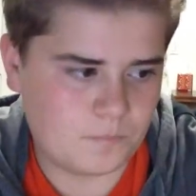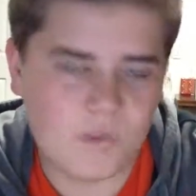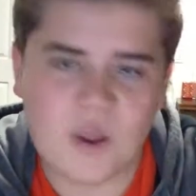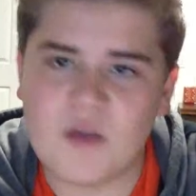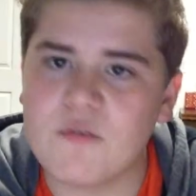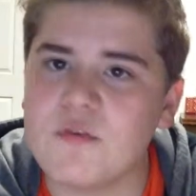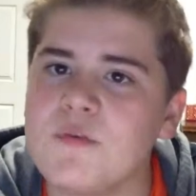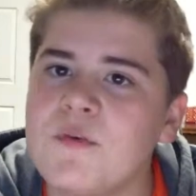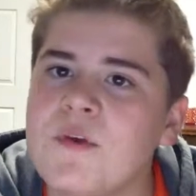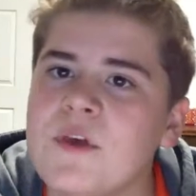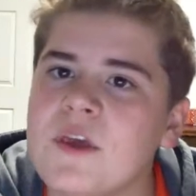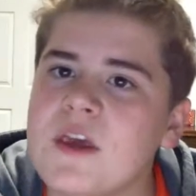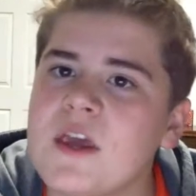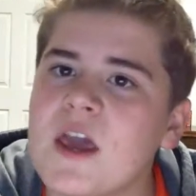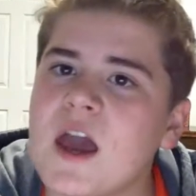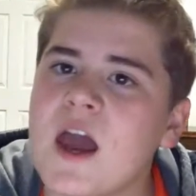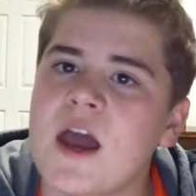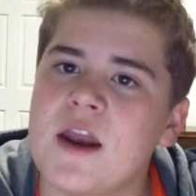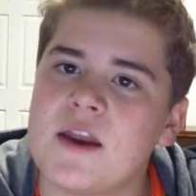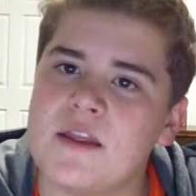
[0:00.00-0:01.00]
everything he
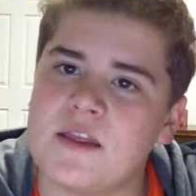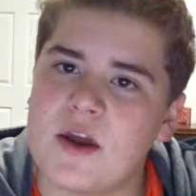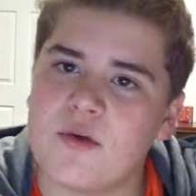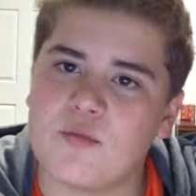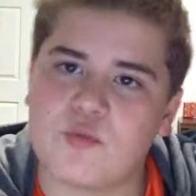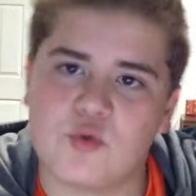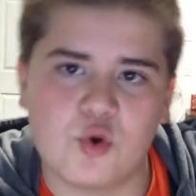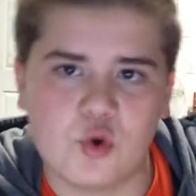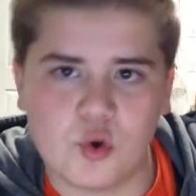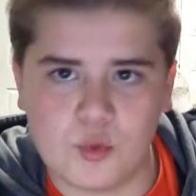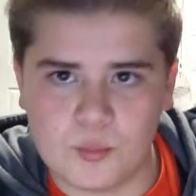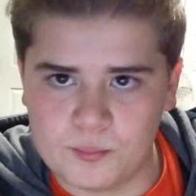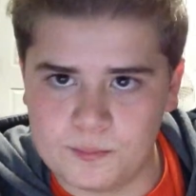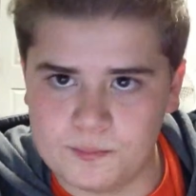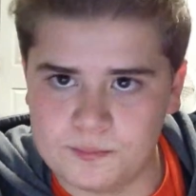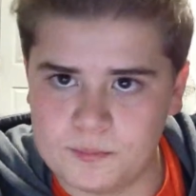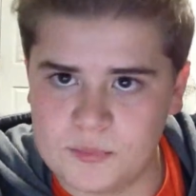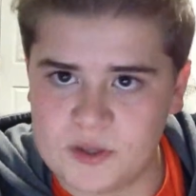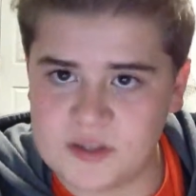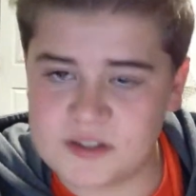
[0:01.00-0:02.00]
had in that
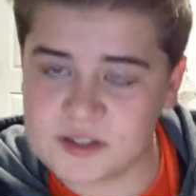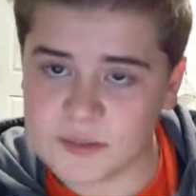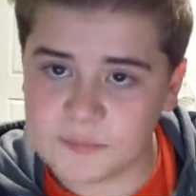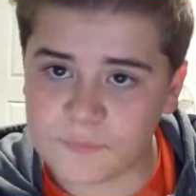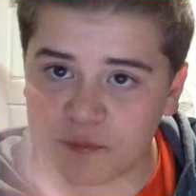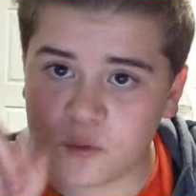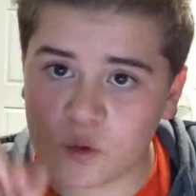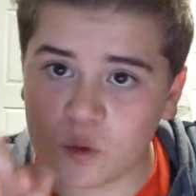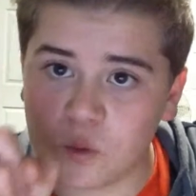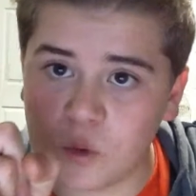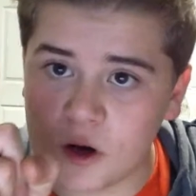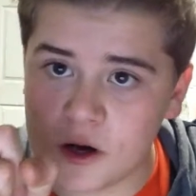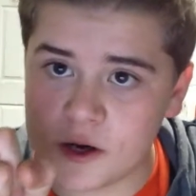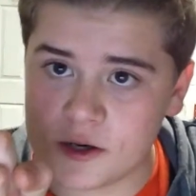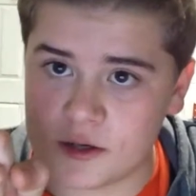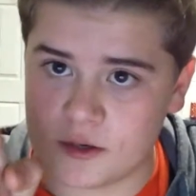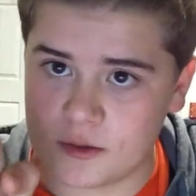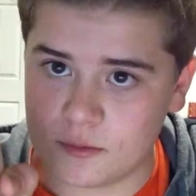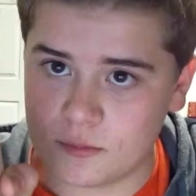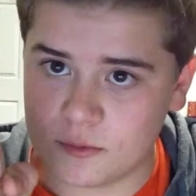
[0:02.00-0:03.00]
room, except for
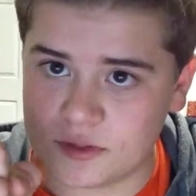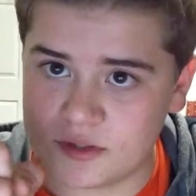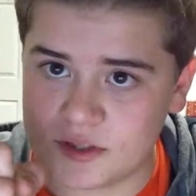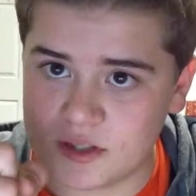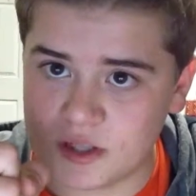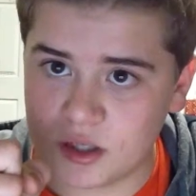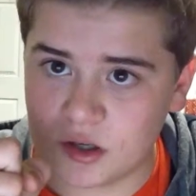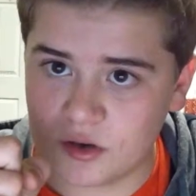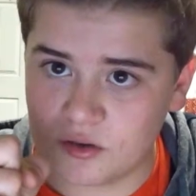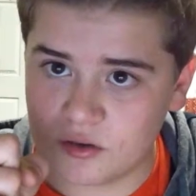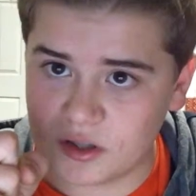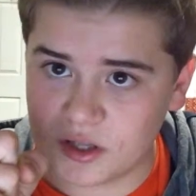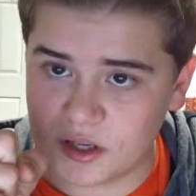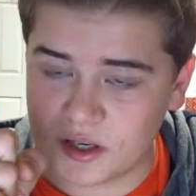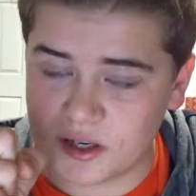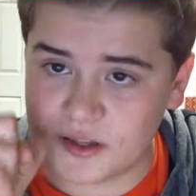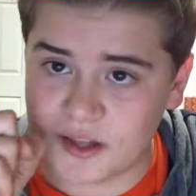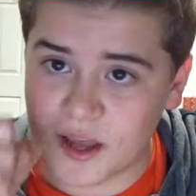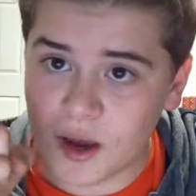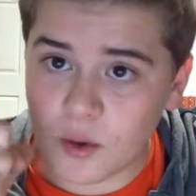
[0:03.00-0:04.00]
one, was Seagull
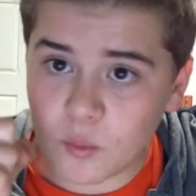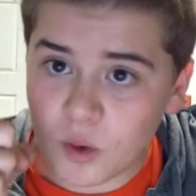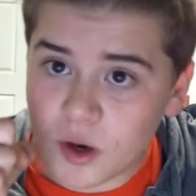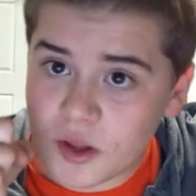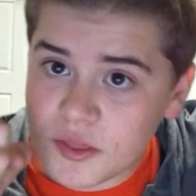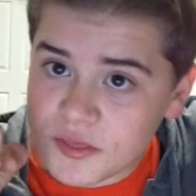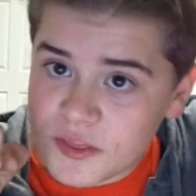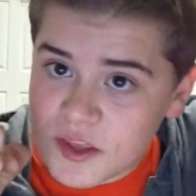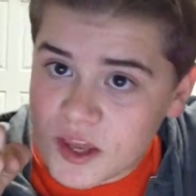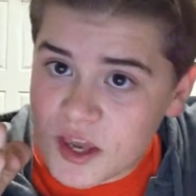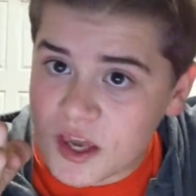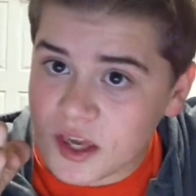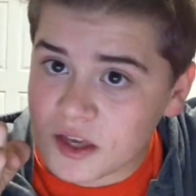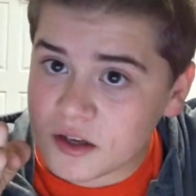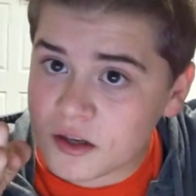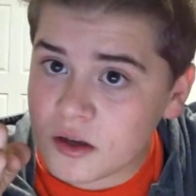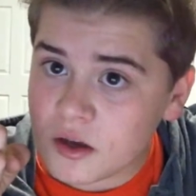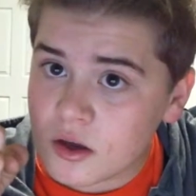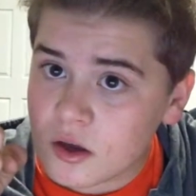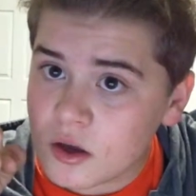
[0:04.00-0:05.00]
related. And that one
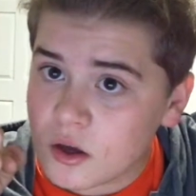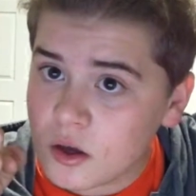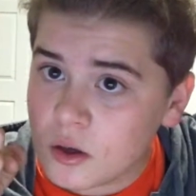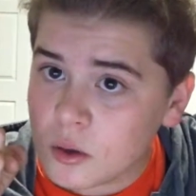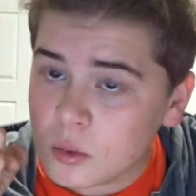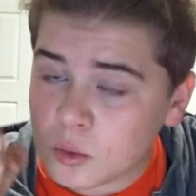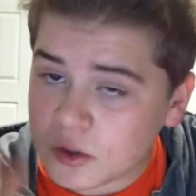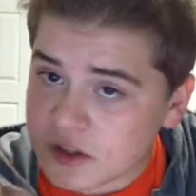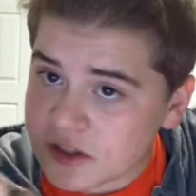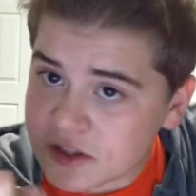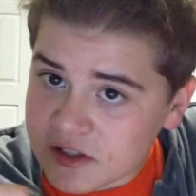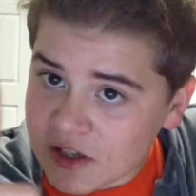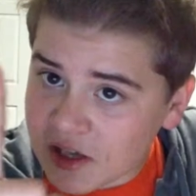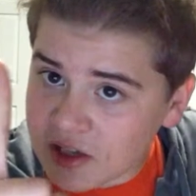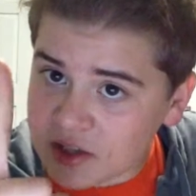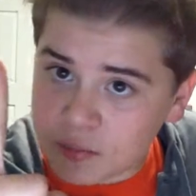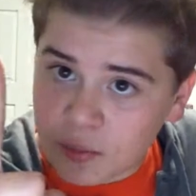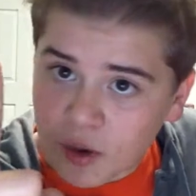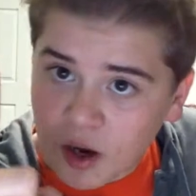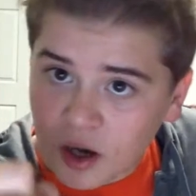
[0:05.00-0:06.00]
thing was his
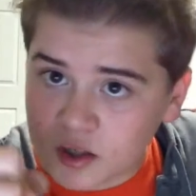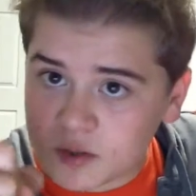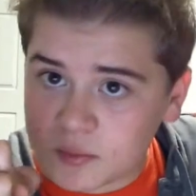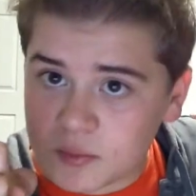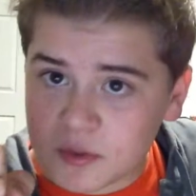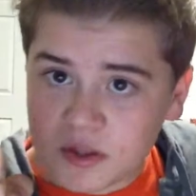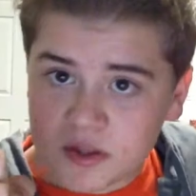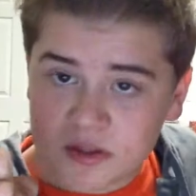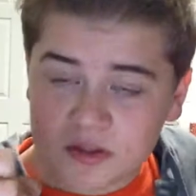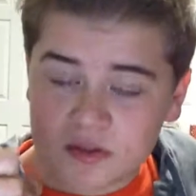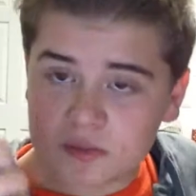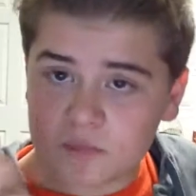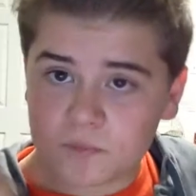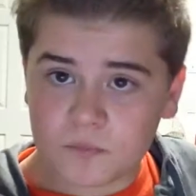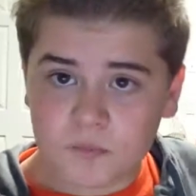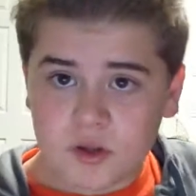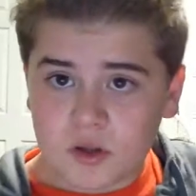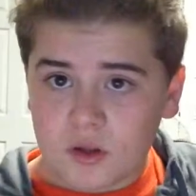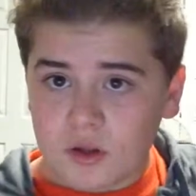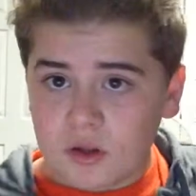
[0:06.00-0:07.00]
Xbox, because
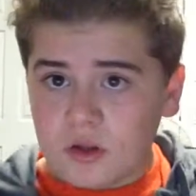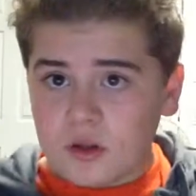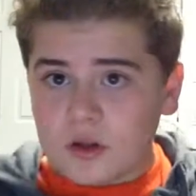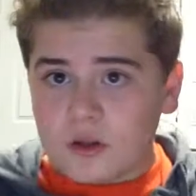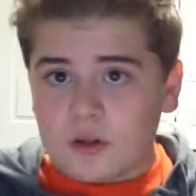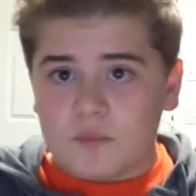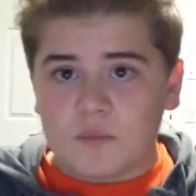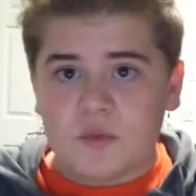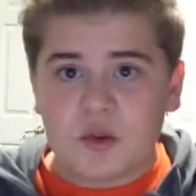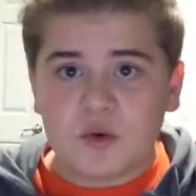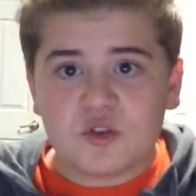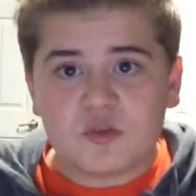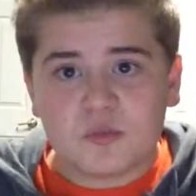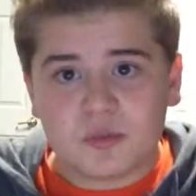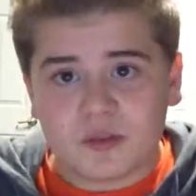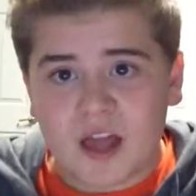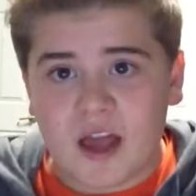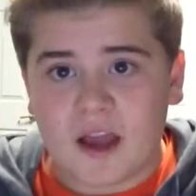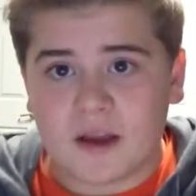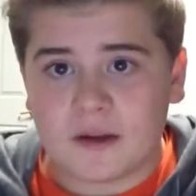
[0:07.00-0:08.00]
it was
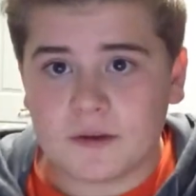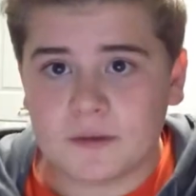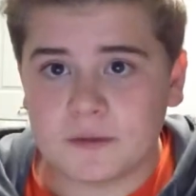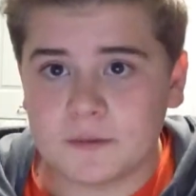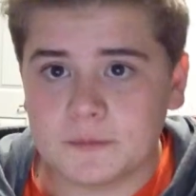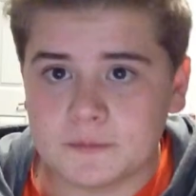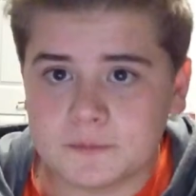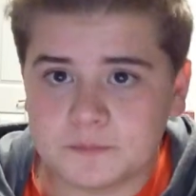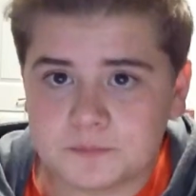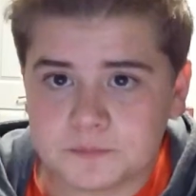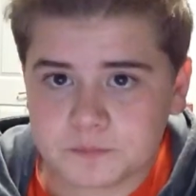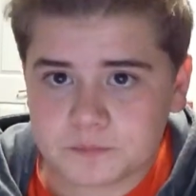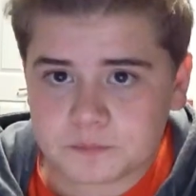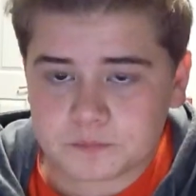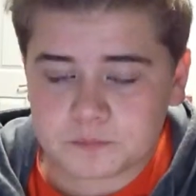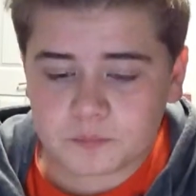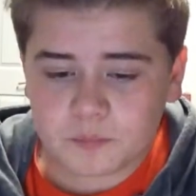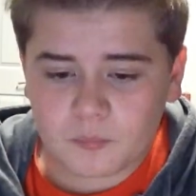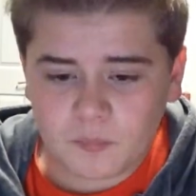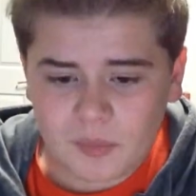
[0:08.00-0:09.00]
black.
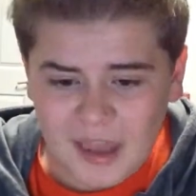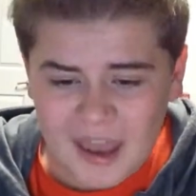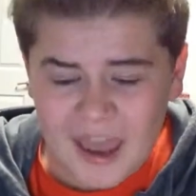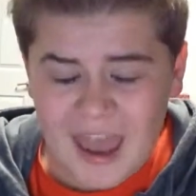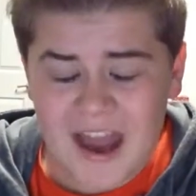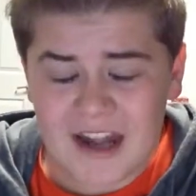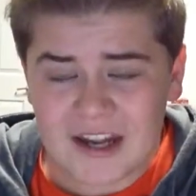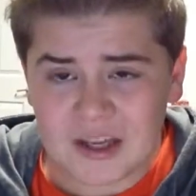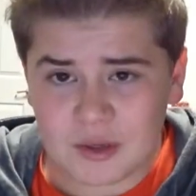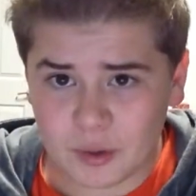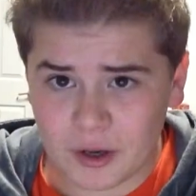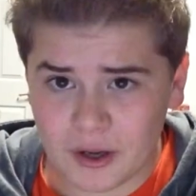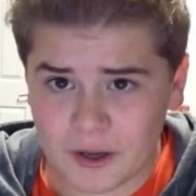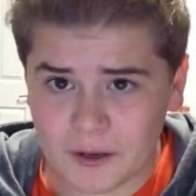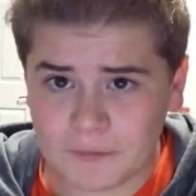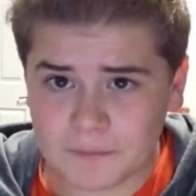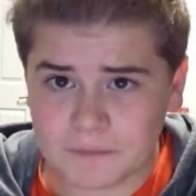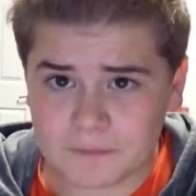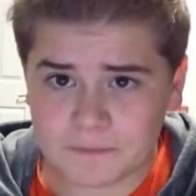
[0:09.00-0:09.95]
Anyway,